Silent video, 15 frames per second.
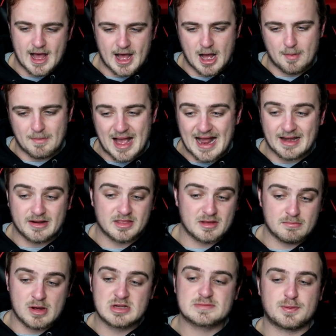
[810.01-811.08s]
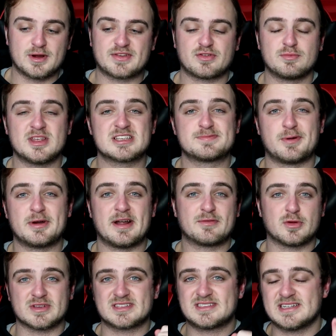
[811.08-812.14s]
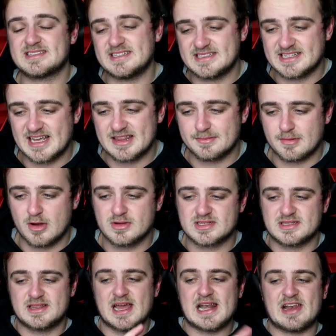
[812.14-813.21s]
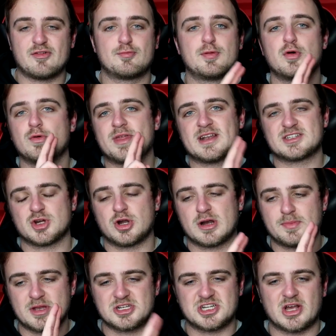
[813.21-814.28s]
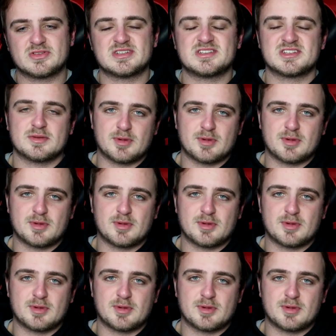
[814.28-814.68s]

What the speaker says: And the most points from this point, I've got City to get the most, then Liverpool, then Tottenham, then Chelsea.